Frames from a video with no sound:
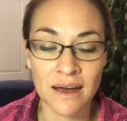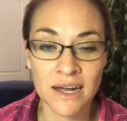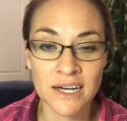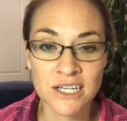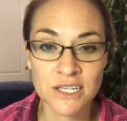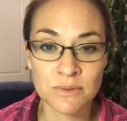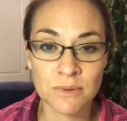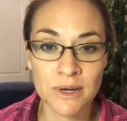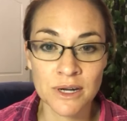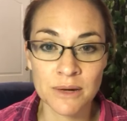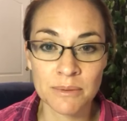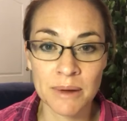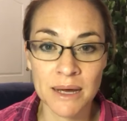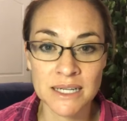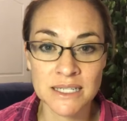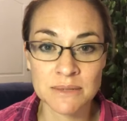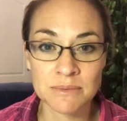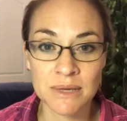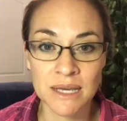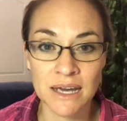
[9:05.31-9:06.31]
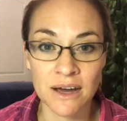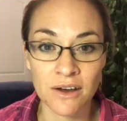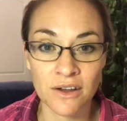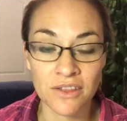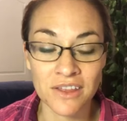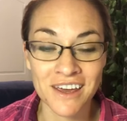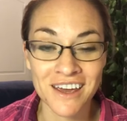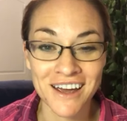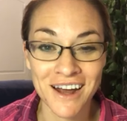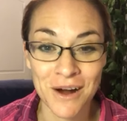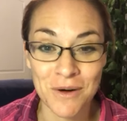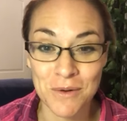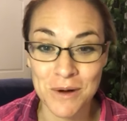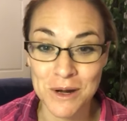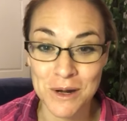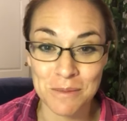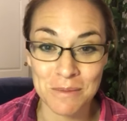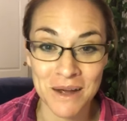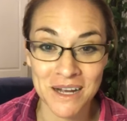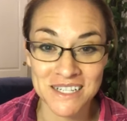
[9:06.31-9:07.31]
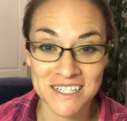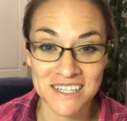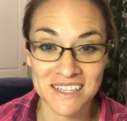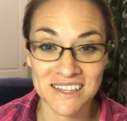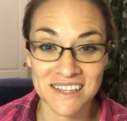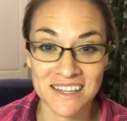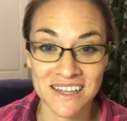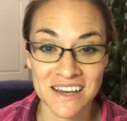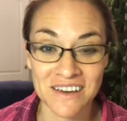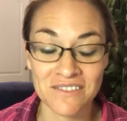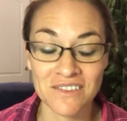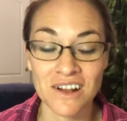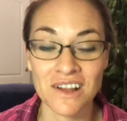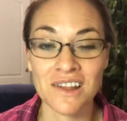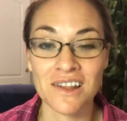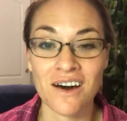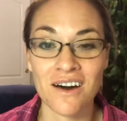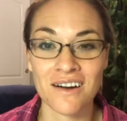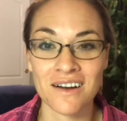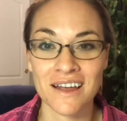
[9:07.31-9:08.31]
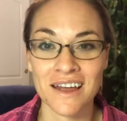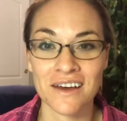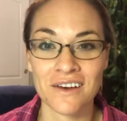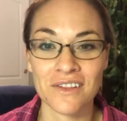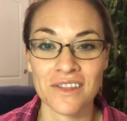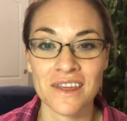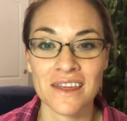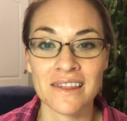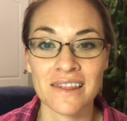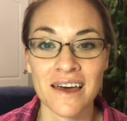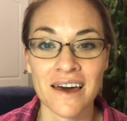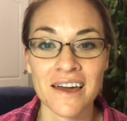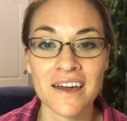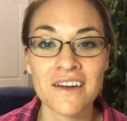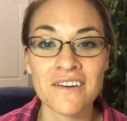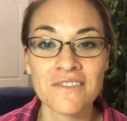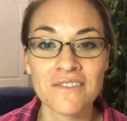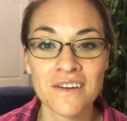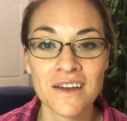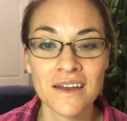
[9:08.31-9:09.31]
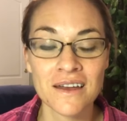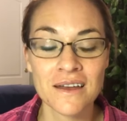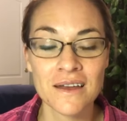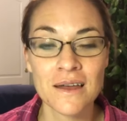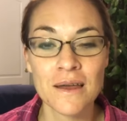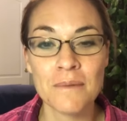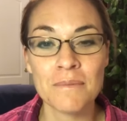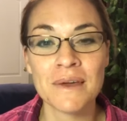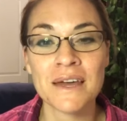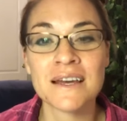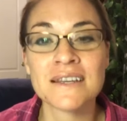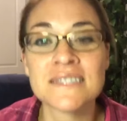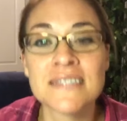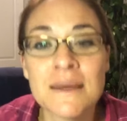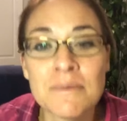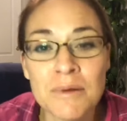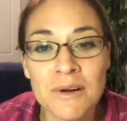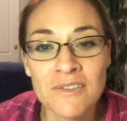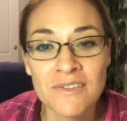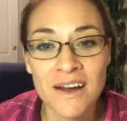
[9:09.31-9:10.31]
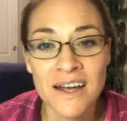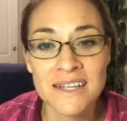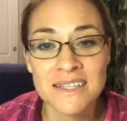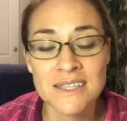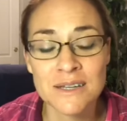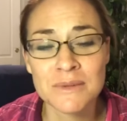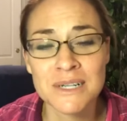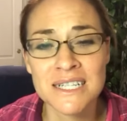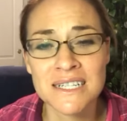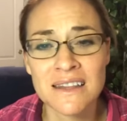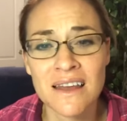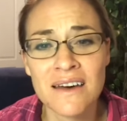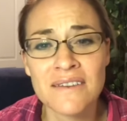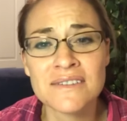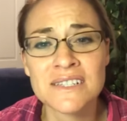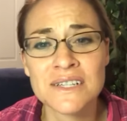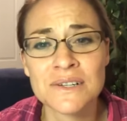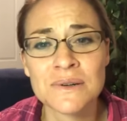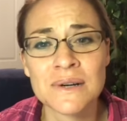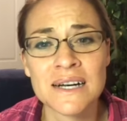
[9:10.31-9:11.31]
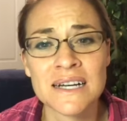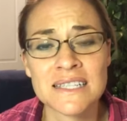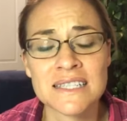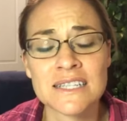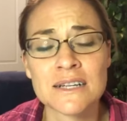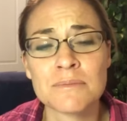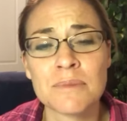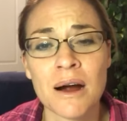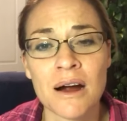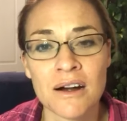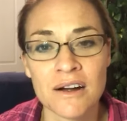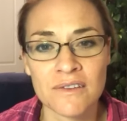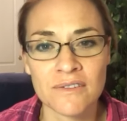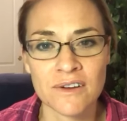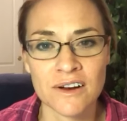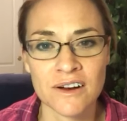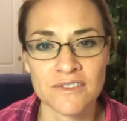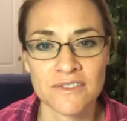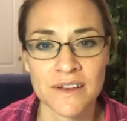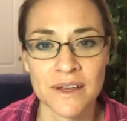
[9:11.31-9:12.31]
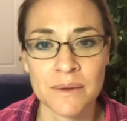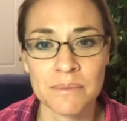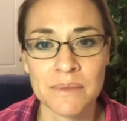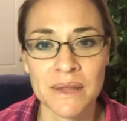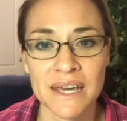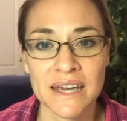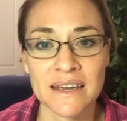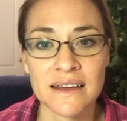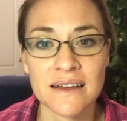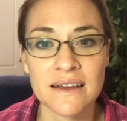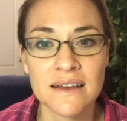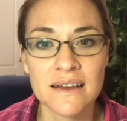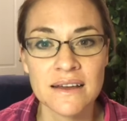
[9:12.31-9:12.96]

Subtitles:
I just want your pet to be healthy. I want your pet to live a long, healthy life, because they provide so much love to us. They're part of our family.